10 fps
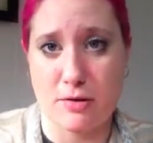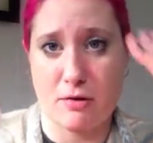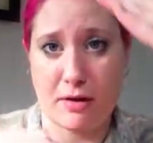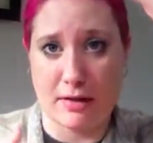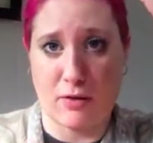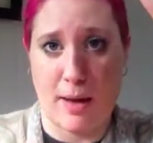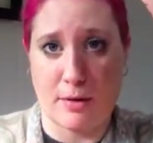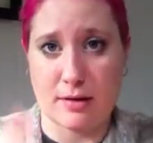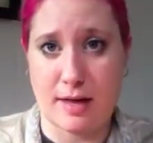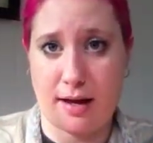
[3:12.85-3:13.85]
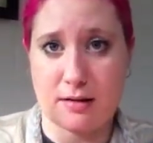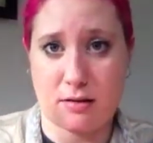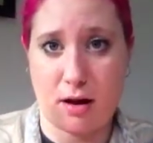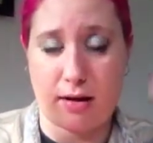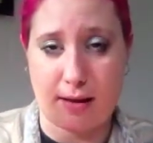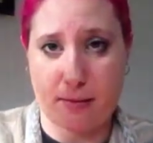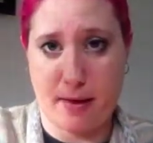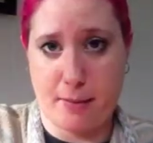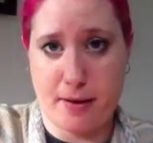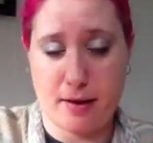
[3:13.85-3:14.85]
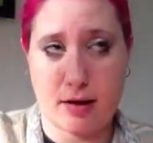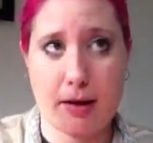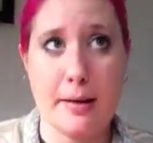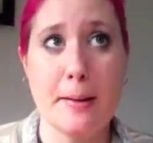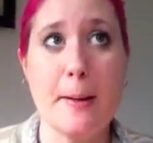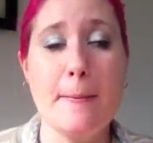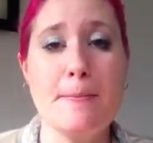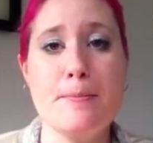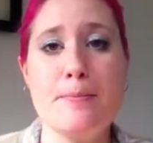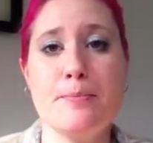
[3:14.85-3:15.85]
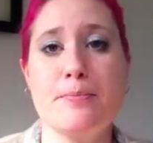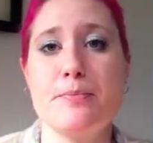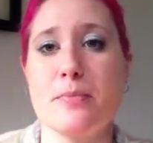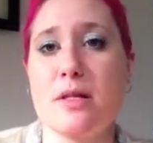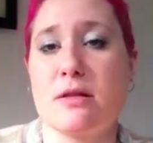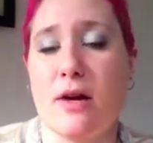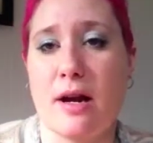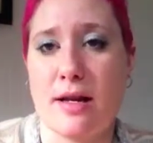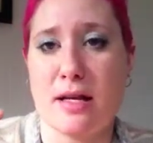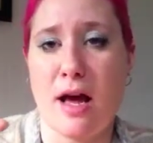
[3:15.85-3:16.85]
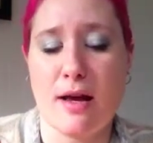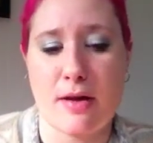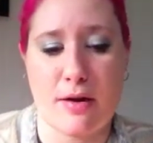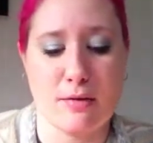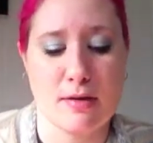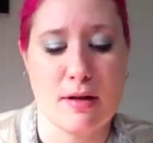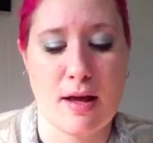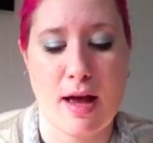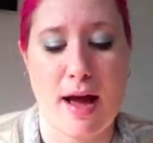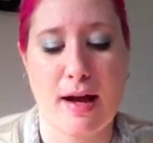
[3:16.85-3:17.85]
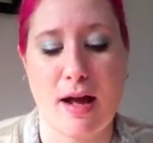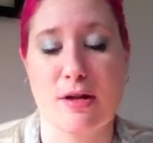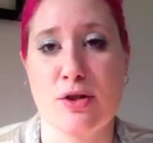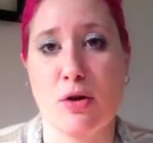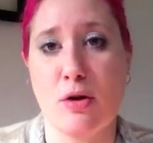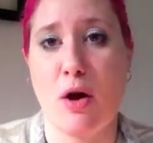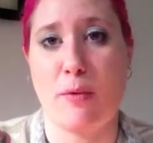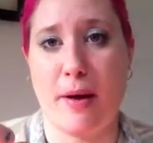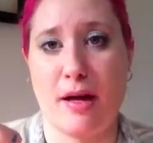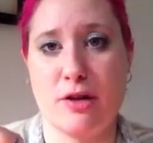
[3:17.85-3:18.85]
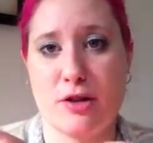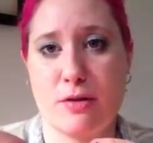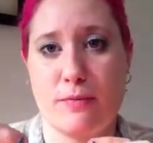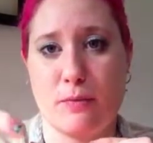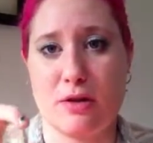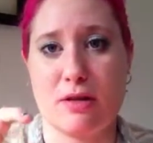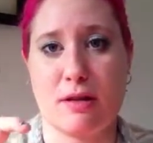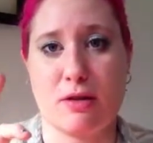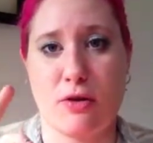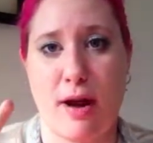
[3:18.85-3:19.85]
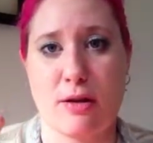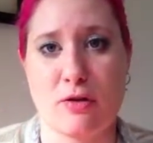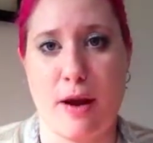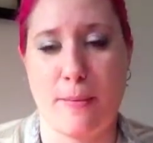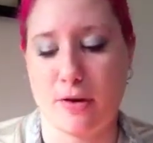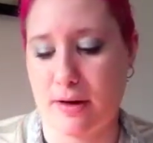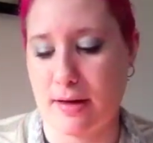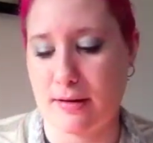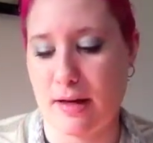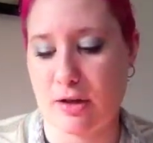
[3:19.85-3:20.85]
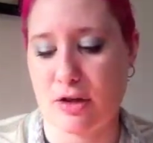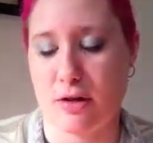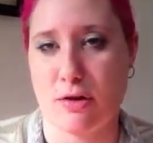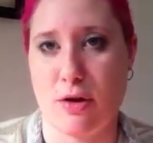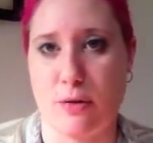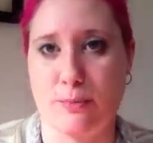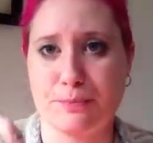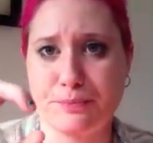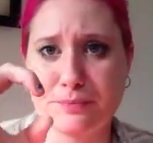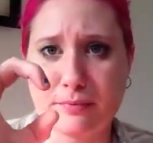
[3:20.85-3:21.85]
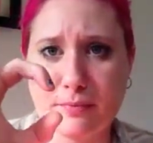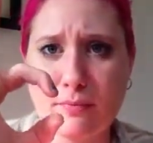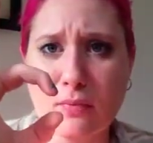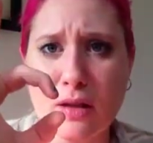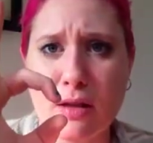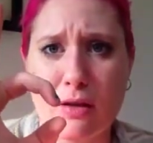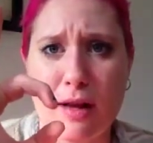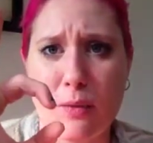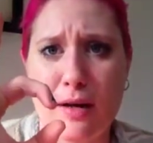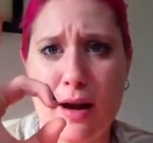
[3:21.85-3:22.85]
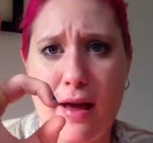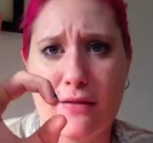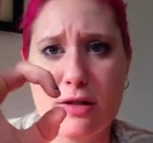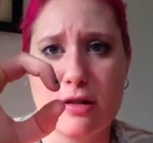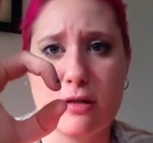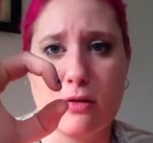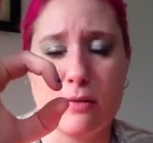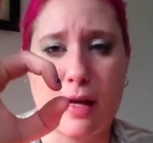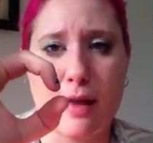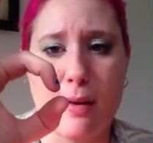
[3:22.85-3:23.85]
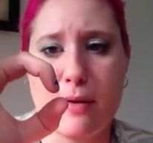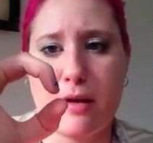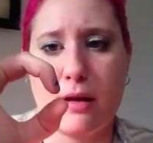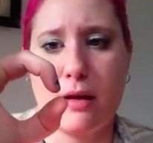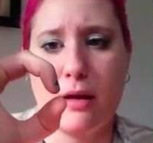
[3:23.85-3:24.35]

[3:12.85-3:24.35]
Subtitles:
They're only scrapbook size, they're not like that big. So I got a ton of those. I got a circle hole punch, which is in the scrapbooking section too. They're like 1.5 inches, so it's like that big.